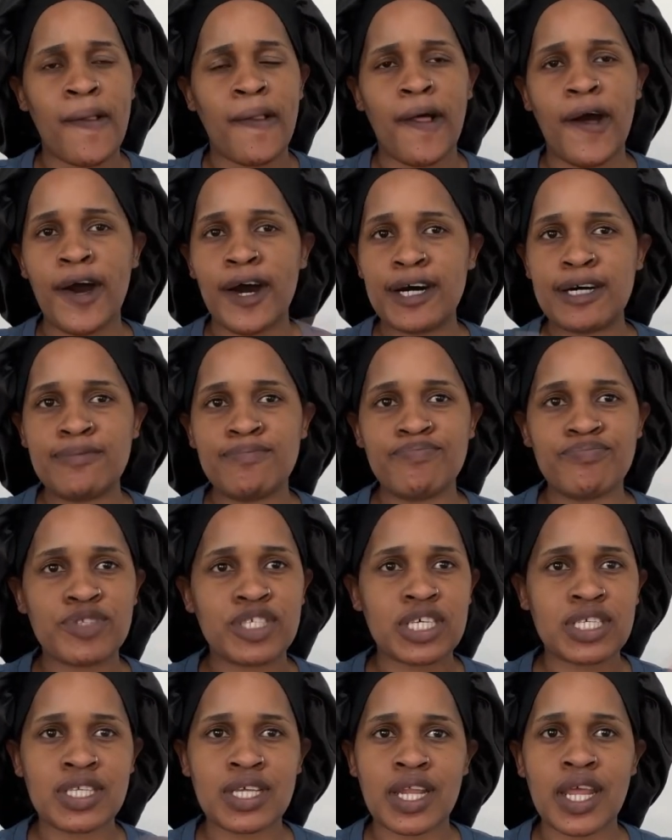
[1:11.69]

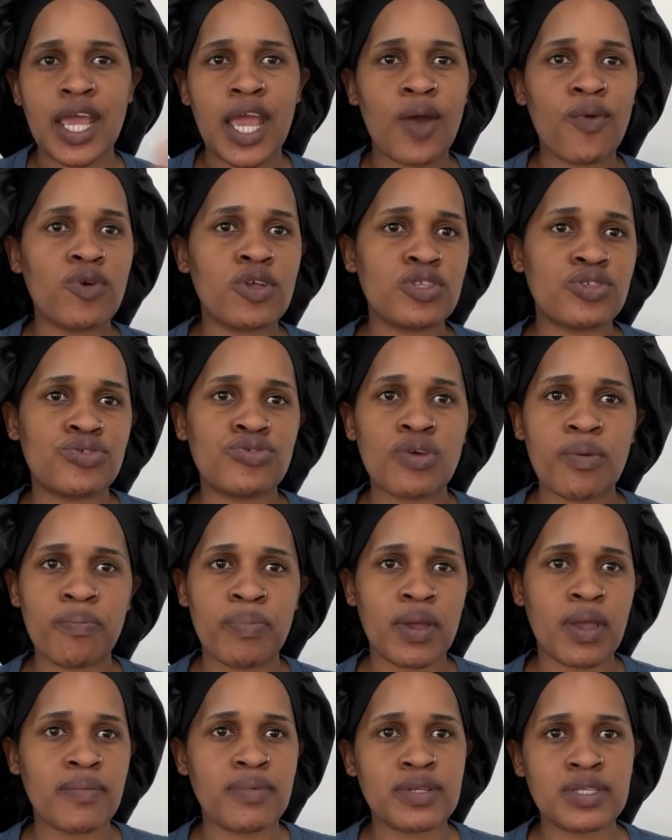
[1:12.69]
Saturday I went to a
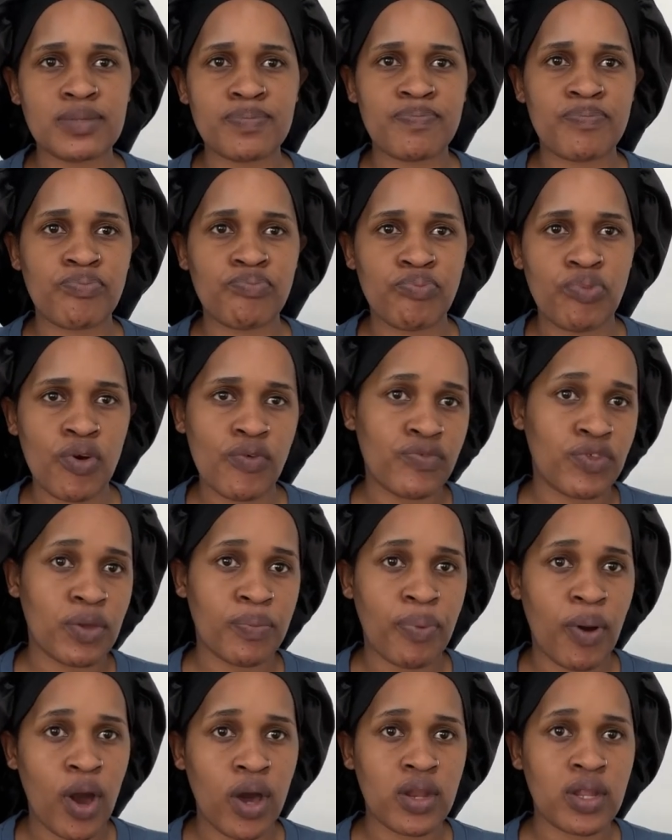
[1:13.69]
baby's birthday
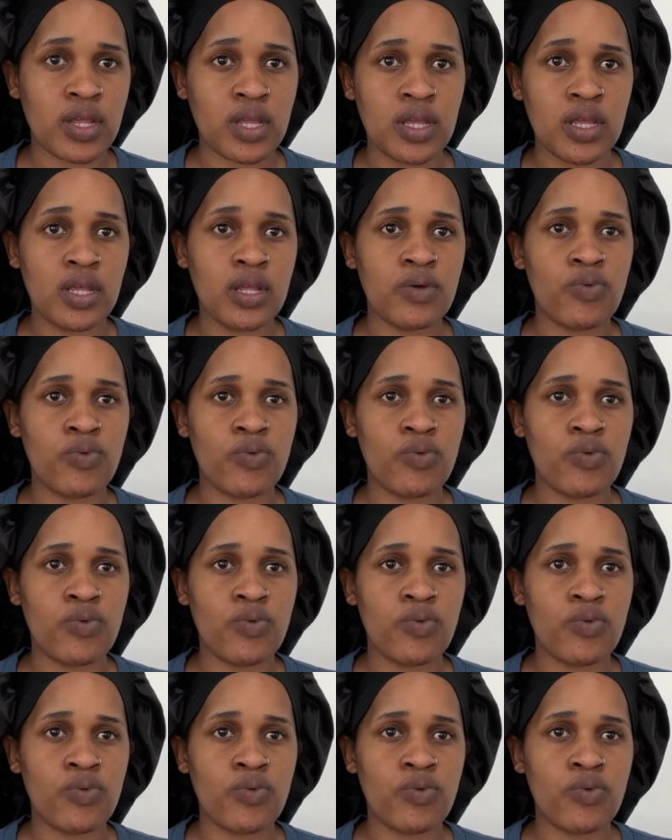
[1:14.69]
party.